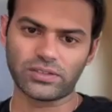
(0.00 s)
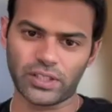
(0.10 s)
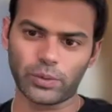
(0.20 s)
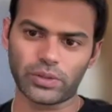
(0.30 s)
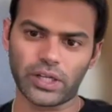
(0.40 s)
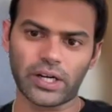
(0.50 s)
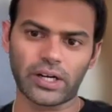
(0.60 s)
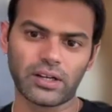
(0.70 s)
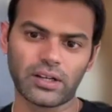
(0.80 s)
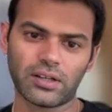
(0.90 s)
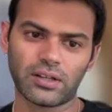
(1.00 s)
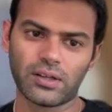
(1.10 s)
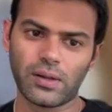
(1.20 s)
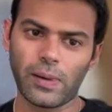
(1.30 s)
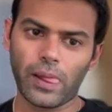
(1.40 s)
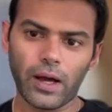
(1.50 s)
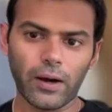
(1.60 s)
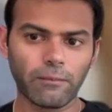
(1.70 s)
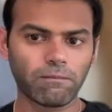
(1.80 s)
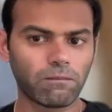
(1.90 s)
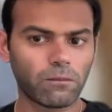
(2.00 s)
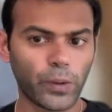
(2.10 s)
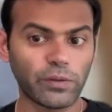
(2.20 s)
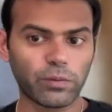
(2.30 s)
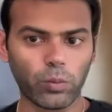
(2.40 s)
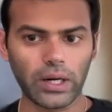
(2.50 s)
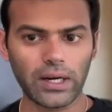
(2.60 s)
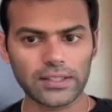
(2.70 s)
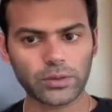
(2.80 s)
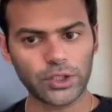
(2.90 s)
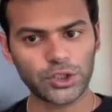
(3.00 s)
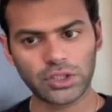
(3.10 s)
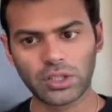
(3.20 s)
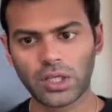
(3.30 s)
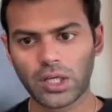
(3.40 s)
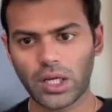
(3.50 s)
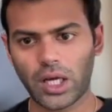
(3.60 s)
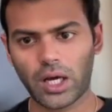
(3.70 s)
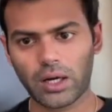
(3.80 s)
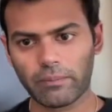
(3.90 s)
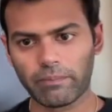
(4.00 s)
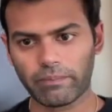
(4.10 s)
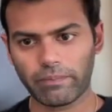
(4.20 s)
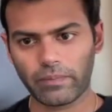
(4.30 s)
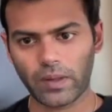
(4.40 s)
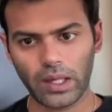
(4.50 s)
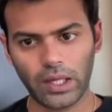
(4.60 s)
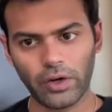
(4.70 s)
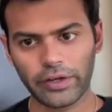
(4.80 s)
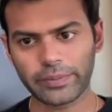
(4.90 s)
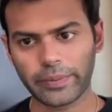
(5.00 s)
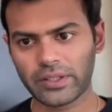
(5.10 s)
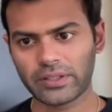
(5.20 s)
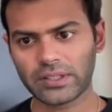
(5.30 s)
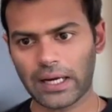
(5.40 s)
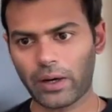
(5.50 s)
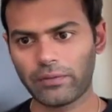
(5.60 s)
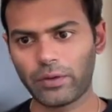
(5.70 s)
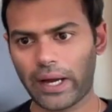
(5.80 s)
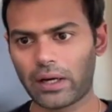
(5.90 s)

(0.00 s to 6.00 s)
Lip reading: and do it there. We have one last question. In your experience, how have you